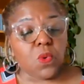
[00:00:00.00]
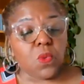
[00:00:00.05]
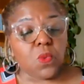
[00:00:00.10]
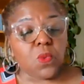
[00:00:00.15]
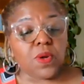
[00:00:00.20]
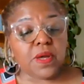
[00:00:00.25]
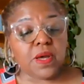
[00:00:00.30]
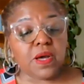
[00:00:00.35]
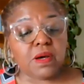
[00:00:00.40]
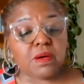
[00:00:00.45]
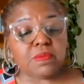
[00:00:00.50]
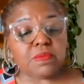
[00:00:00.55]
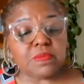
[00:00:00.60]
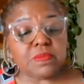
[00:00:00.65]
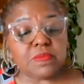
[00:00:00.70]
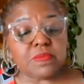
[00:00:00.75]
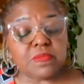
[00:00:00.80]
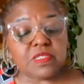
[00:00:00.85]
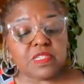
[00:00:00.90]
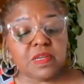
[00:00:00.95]
"Well,
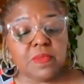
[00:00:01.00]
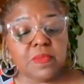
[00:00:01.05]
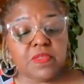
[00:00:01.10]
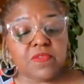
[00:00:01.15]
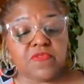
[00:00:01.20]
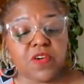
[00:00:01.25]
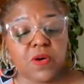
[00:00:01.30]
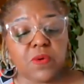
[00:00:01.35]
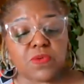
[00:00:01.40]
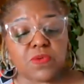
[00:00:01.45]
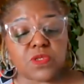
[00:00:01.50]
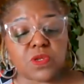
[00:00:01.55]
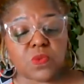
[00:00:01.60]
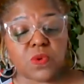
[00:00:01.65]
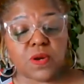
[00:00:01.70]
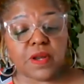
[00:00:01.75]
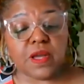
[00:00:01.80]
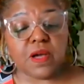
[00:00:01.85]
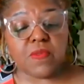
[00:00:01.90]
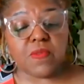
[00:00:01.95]
some of the folks
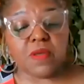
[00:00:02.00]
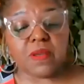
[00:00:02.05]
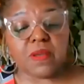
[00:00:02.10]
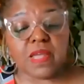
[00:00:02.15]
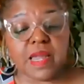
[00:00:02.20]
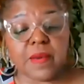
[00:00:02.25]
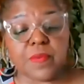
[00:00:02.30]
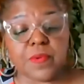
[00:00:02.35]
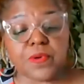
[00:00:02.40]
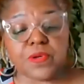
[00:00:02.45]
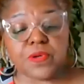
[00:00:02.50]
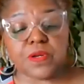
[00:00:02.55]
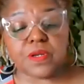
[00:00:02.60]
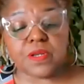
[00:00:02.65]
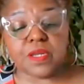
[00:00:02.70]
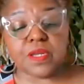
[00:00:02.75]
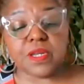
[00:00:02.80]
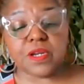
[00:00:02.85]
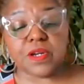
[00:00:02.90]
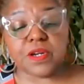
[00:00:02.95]
around the neighborhood
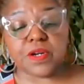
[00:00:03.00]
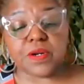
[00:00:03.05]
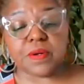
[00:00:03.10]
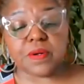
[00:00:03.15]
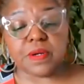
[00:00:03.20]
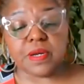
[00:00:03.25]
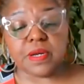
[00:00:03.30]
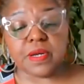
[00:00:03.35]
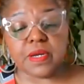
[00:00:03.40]
here